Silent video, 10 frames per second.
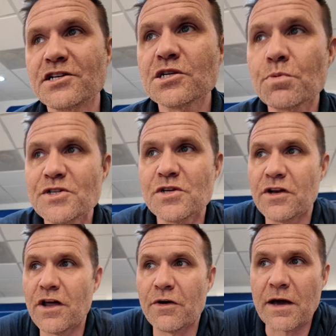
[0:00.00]
I just want you
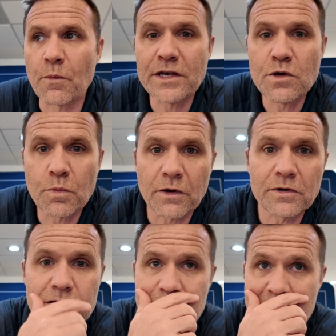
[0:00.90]
to know that when you work
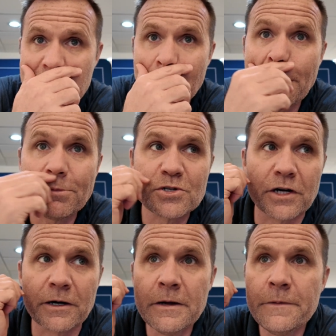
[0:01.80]
with a traditional
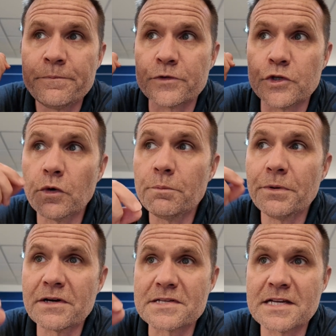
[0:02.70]
publisher, your
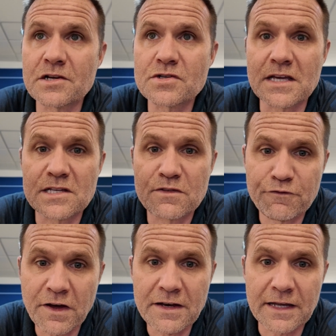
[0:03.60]
book essentially is
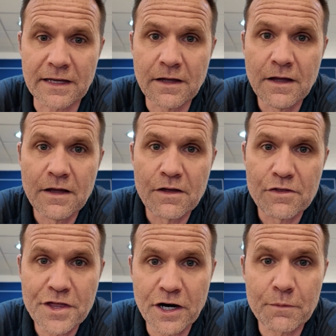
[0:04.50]
funding
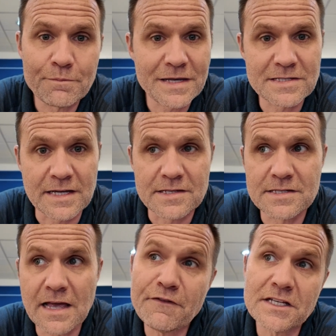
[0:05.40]
their
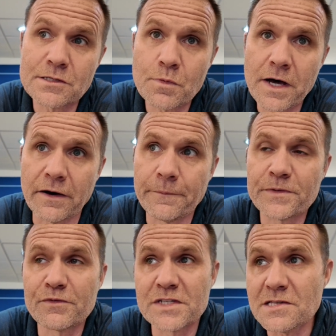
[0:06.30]
business. If it does well.
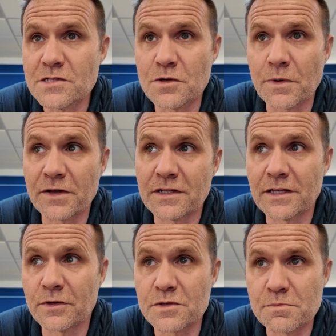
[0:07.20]
If it doesn't do well, then
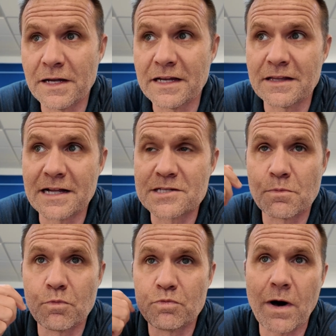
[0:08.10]
they lose money, and that's
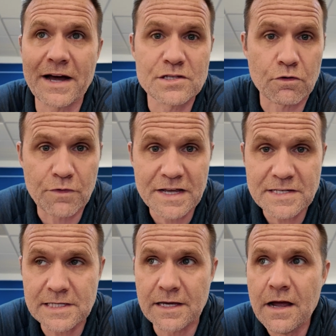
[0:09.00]
why it's a
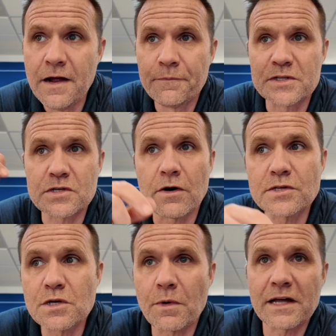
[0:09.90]
risk. That's
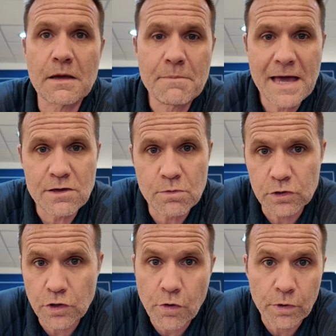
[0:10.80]
also why they pay you a
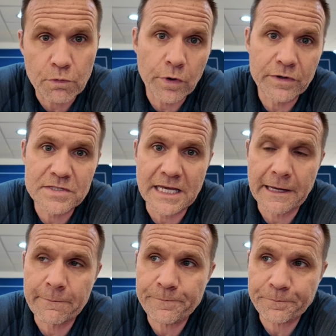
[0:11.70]
lower royalty,